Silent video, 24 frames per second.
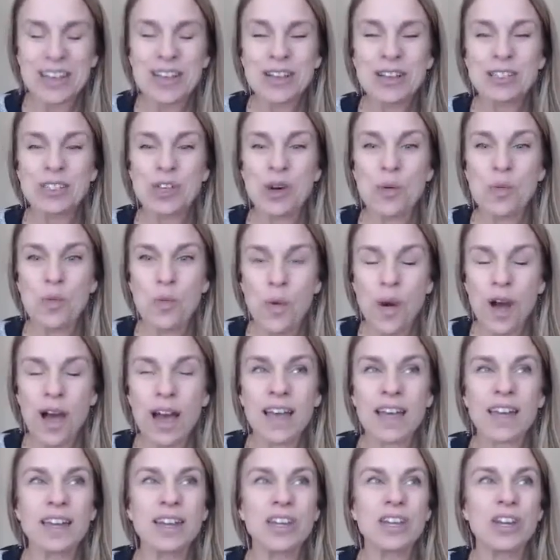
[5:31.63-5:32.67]
So
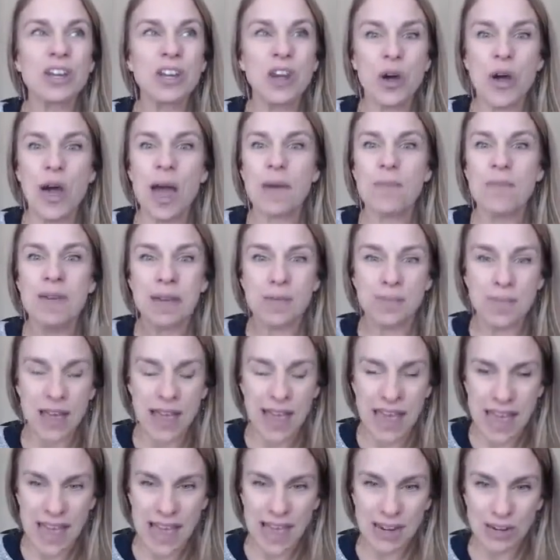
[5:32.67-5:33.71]
one, I make my
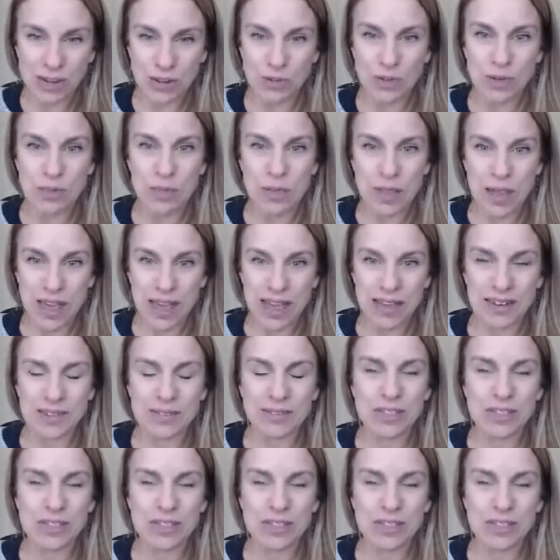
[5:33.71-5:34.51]
annual plan.